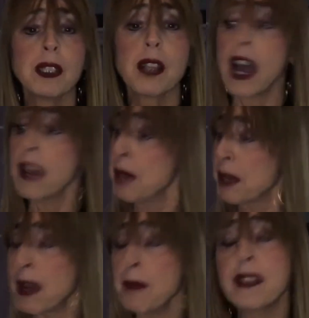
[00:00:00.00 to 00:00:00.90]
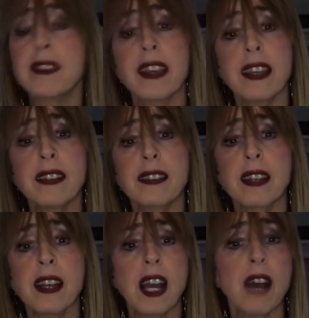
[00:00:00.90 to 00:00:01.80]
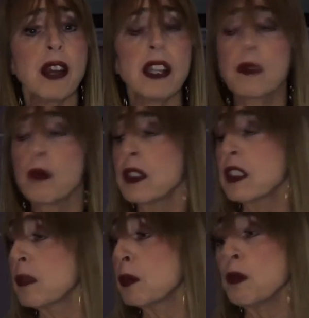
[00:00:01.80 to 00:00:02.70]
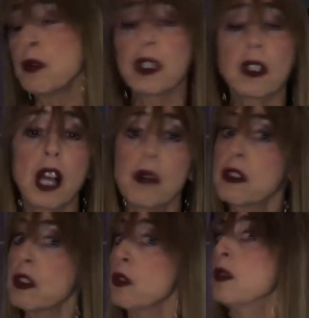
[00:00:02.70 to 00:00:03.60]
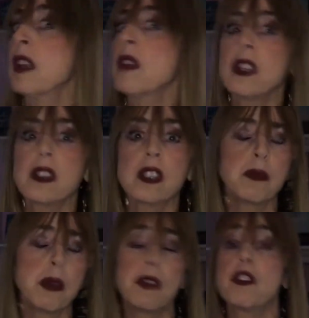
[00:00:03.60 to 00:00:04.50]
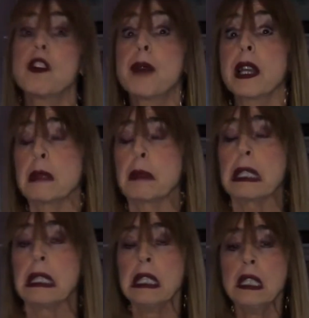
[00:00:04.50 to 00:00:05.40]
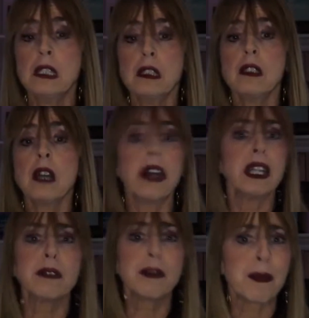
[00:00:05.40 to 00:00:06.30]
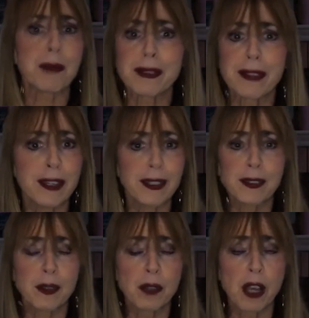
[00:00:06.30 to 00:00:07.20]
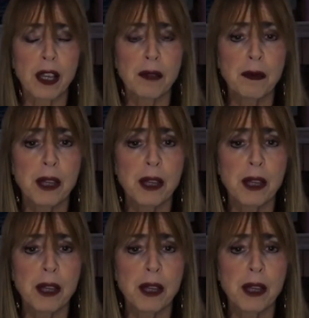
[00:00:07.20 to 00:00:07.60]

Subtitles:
I make my mistakes. I've had once in a blue moon, a client will say, "You said this," and it made me feel bad. And I'm like, "Oh, I don't remember saying it sometime."